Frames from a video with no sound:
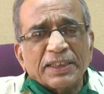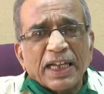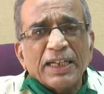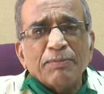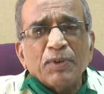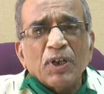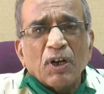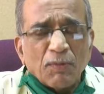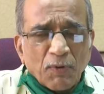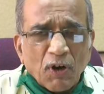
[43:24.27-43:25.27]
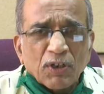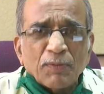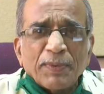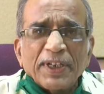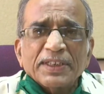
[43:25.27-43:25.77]
type of
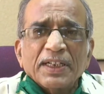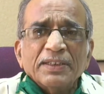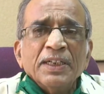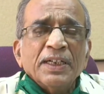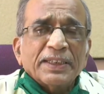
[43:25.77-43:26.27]
occupation,